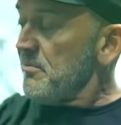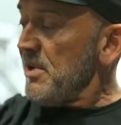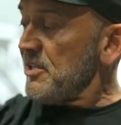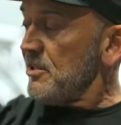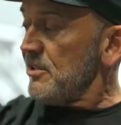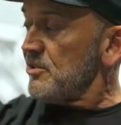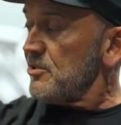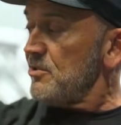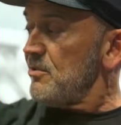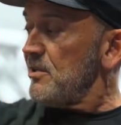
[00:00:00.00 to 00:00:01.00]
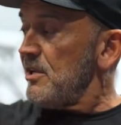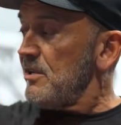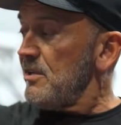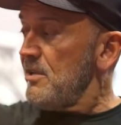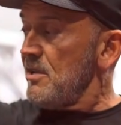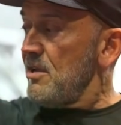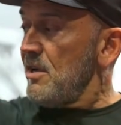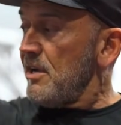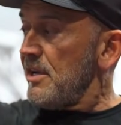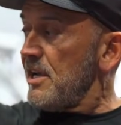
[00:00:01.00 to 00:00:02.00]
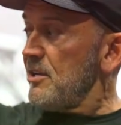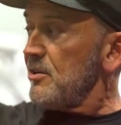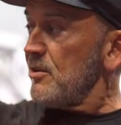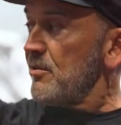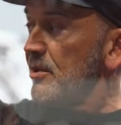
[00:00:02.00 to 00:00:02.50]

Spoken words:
your shoulders, one exercise for your chest, and so